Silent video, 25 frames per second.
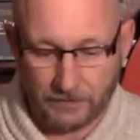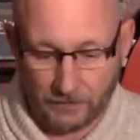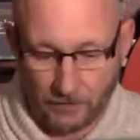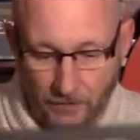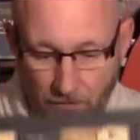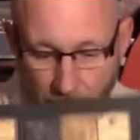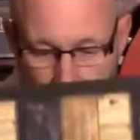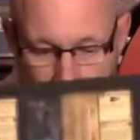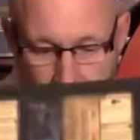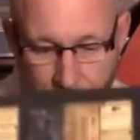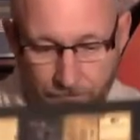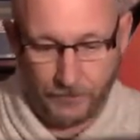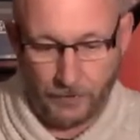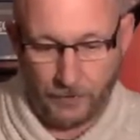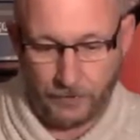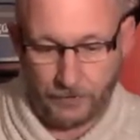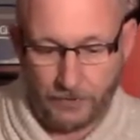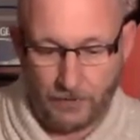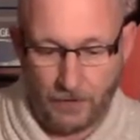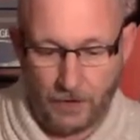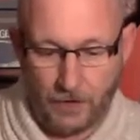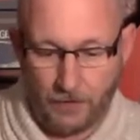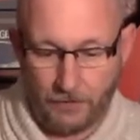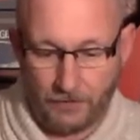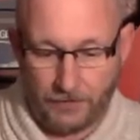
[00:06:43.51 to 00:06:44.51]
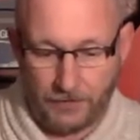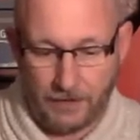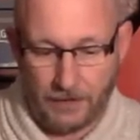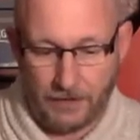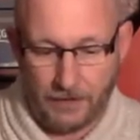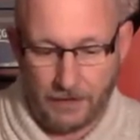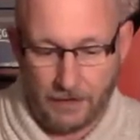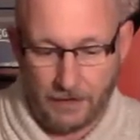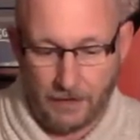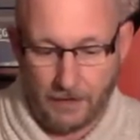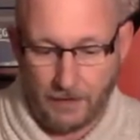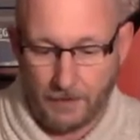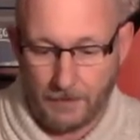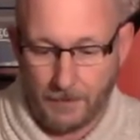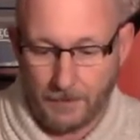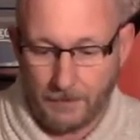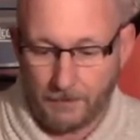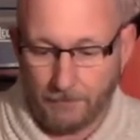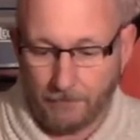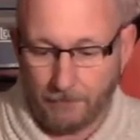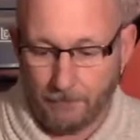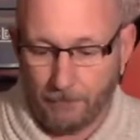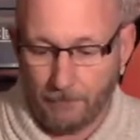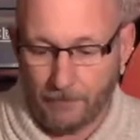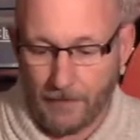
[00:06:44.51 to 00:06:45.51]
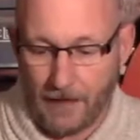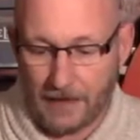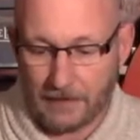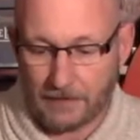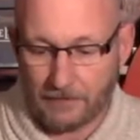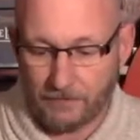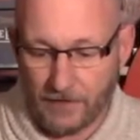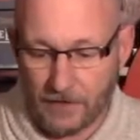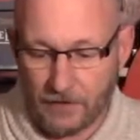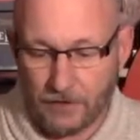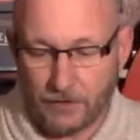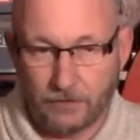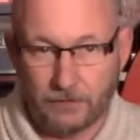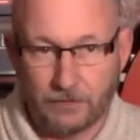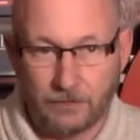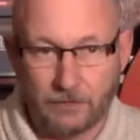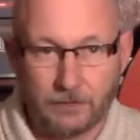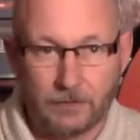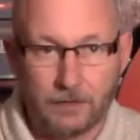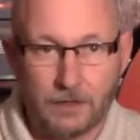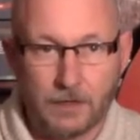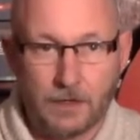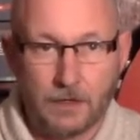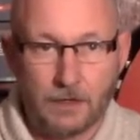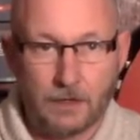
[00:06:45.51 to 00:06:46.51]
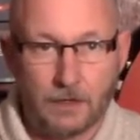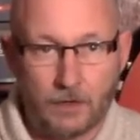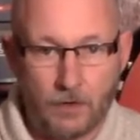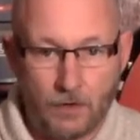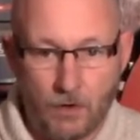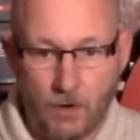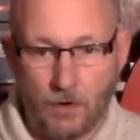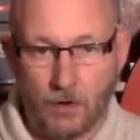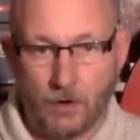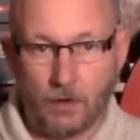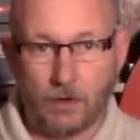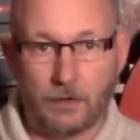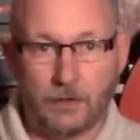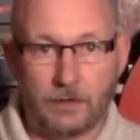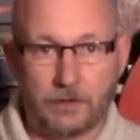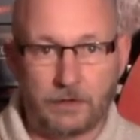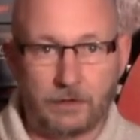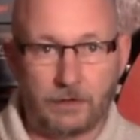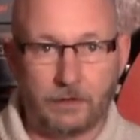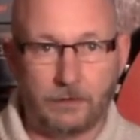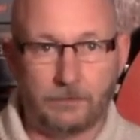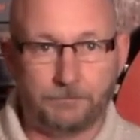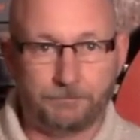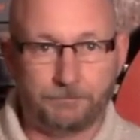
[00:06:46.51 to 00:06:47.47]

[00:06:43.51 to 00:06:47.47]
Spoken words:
So those are all the activation cards.